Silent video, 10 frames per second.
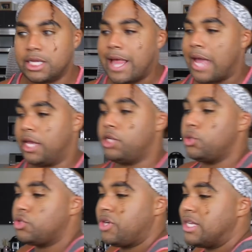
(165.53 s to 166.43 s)
lacking
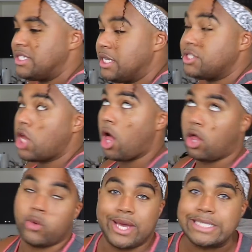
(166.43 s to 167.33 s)
nutrients and it's
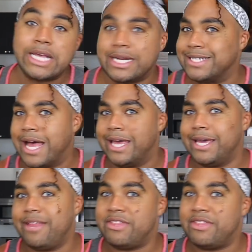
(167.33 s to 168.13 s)
always on a diet.